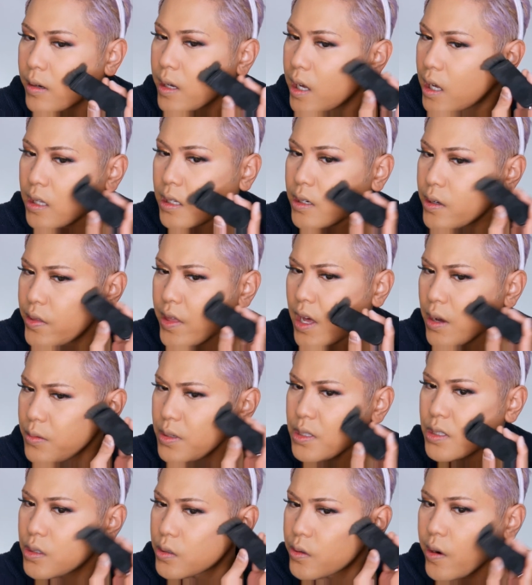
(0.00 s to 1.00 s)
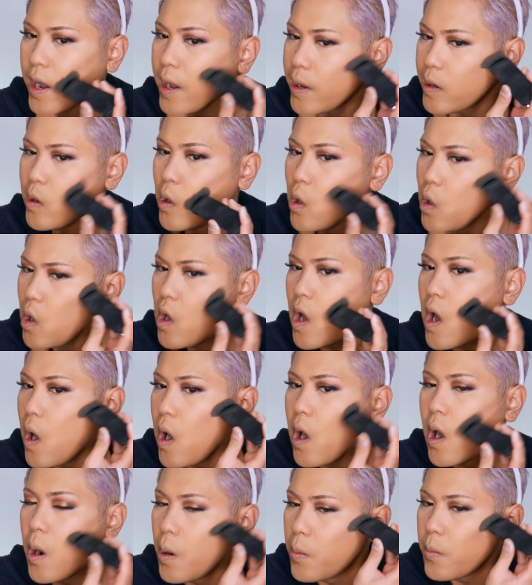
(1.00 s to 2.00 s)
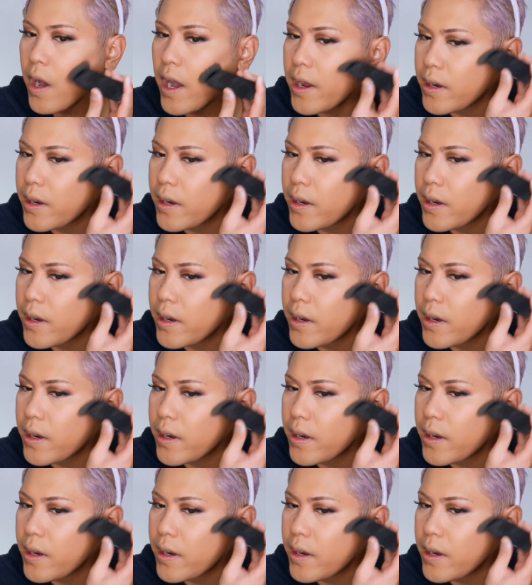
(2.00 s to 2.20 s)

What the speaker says: color. That was alright. I